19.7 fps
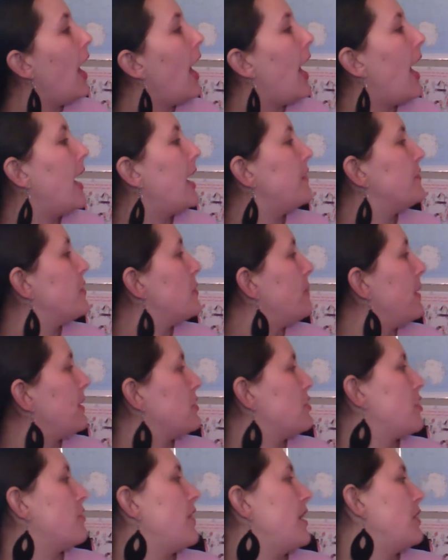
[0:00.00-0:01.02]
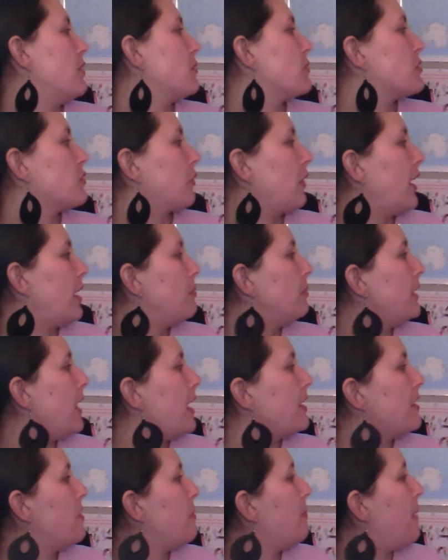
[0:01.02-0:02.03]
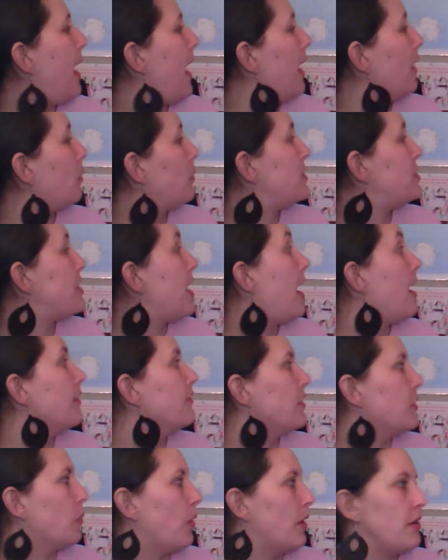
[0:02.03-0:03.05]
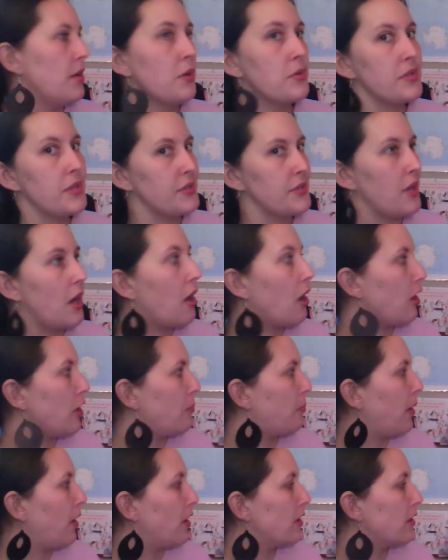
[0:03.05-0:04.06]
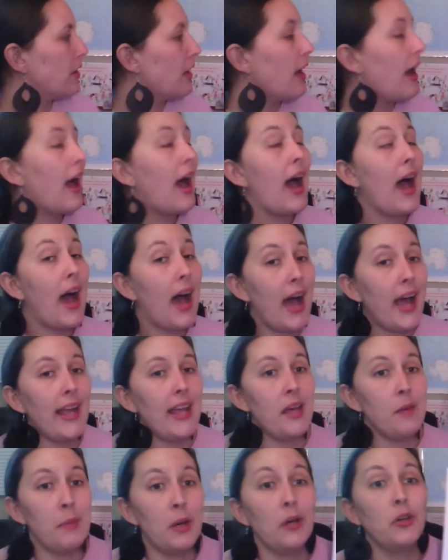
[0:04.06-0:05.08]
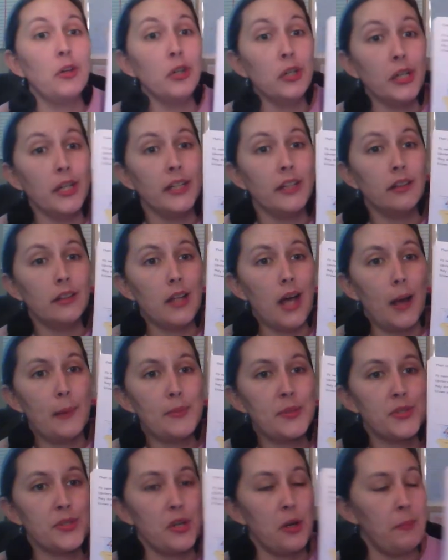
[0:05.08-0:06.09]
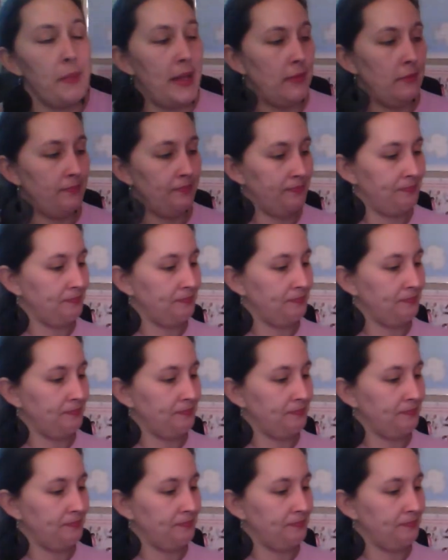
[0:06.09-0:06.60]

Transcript: I have to make sure they don't scramble out of the bag, which everyone knows is the hard part. I am a good lobsterman.